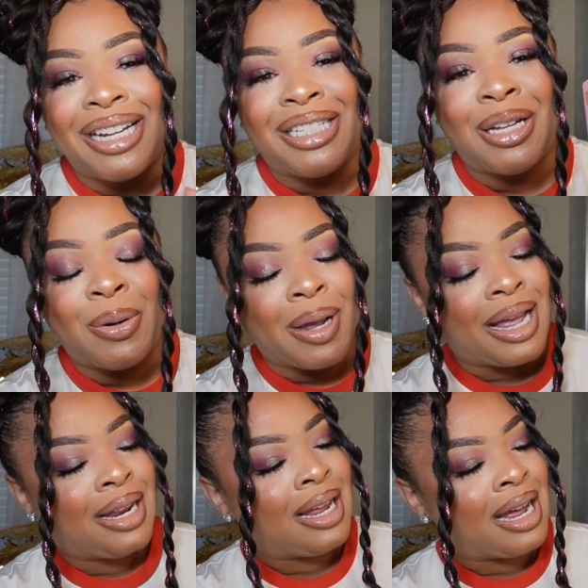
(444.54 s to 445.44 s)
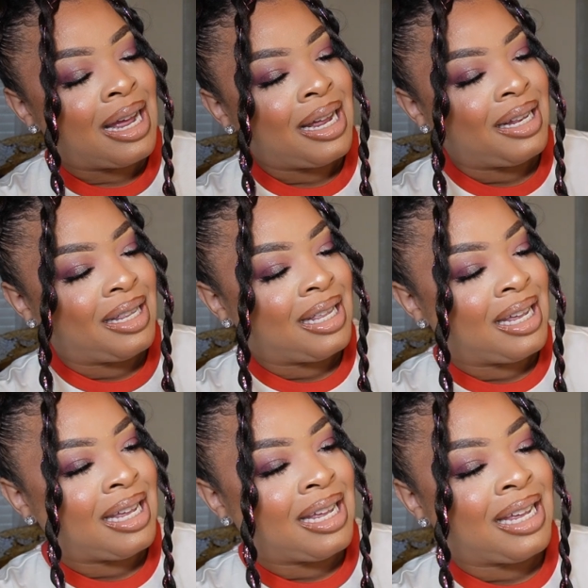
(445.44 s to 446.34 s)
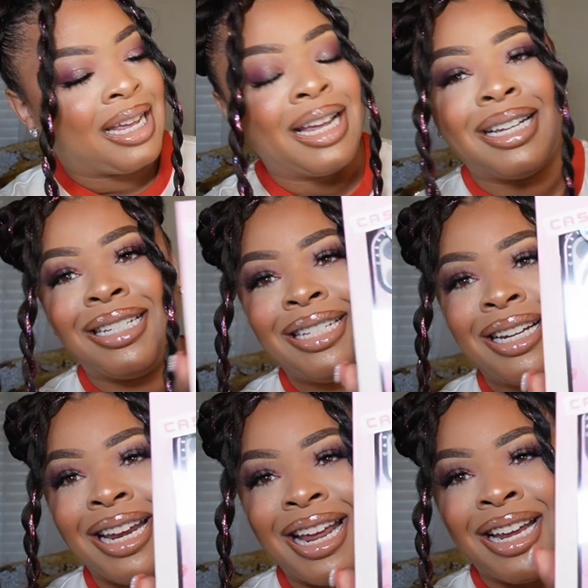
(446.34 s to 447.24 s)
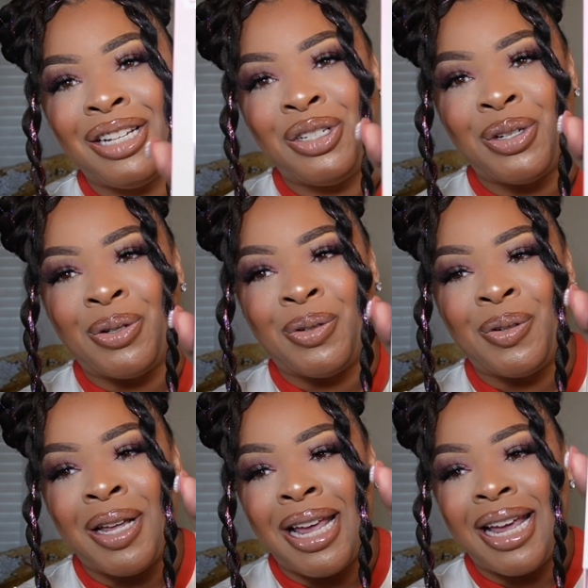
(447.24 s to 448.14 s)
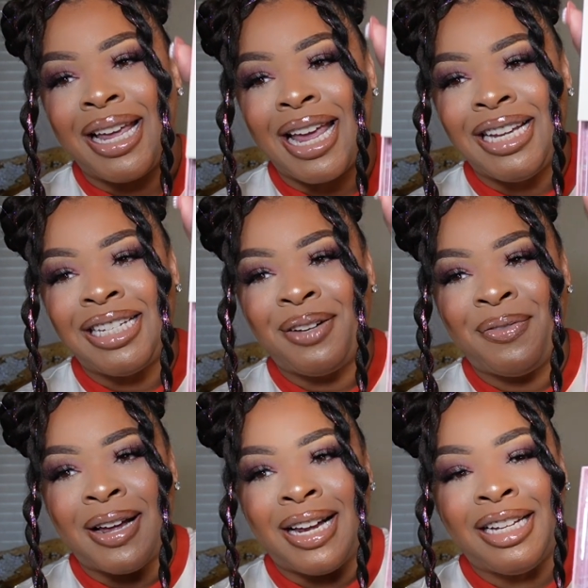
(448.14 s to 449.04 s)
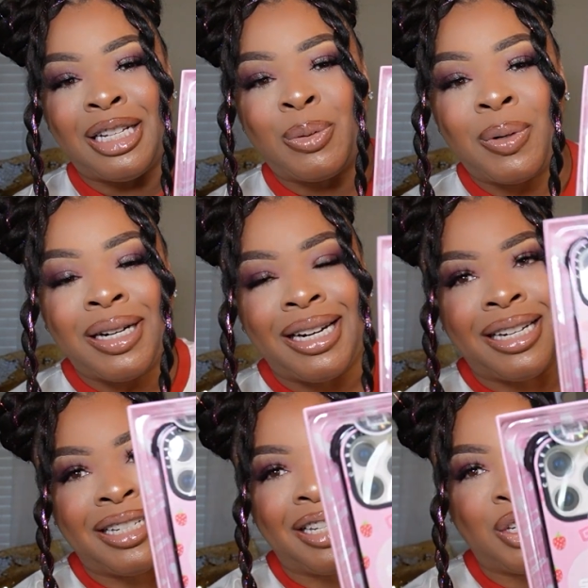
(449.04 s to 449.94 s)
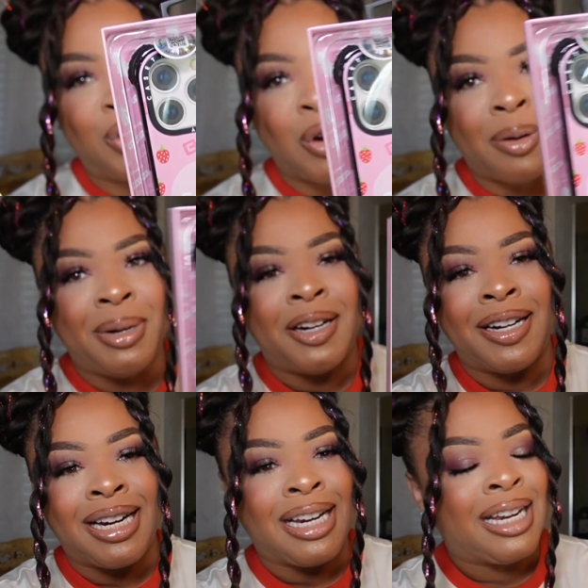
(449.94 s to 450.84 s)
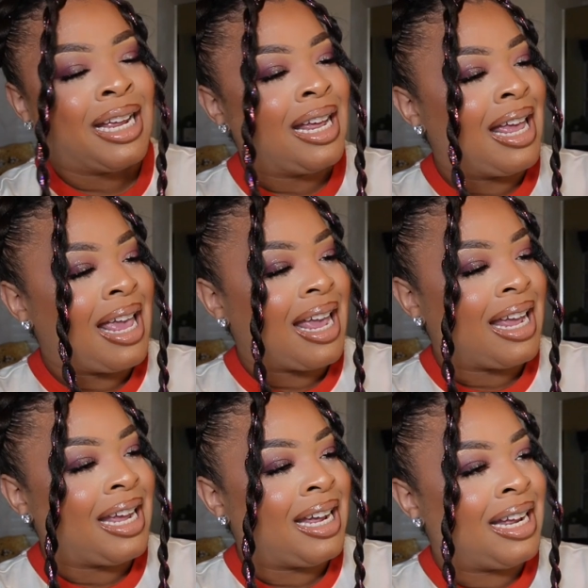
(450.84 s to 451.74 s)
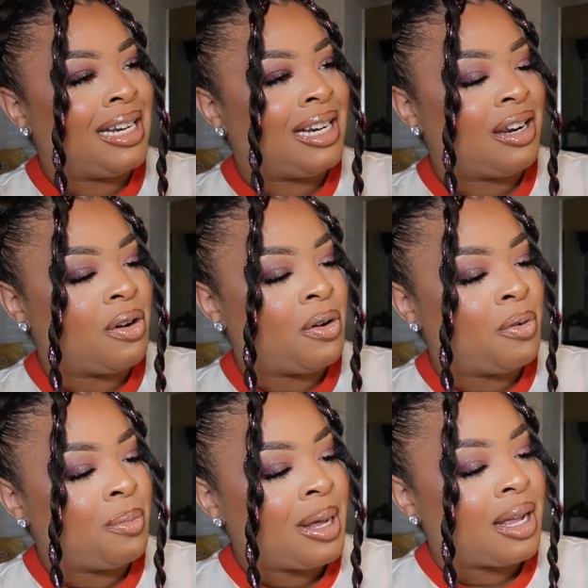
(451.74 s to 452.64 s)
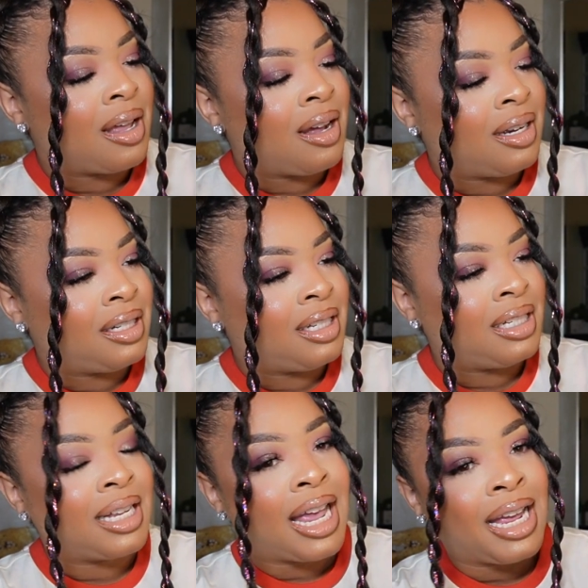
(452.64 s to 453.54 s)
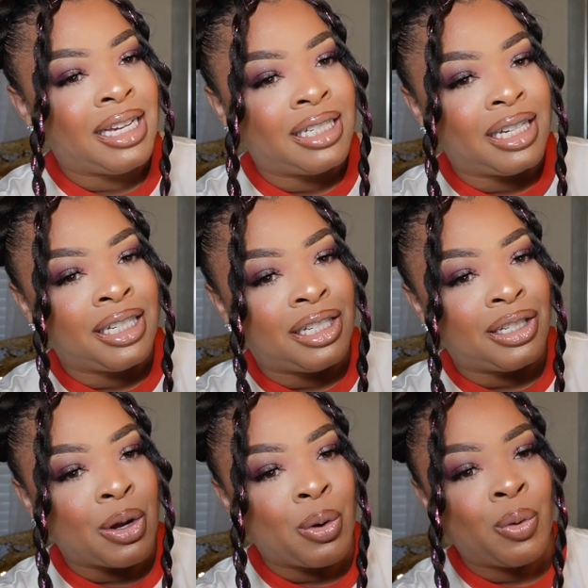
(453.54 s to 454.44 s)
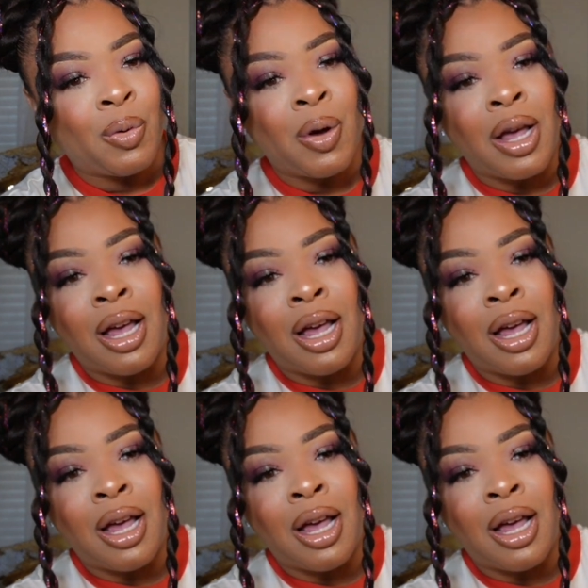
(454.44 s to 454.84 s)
So I got the Sonny Angel Casetify. This one is the strawberry, and oh my gosh, this case is so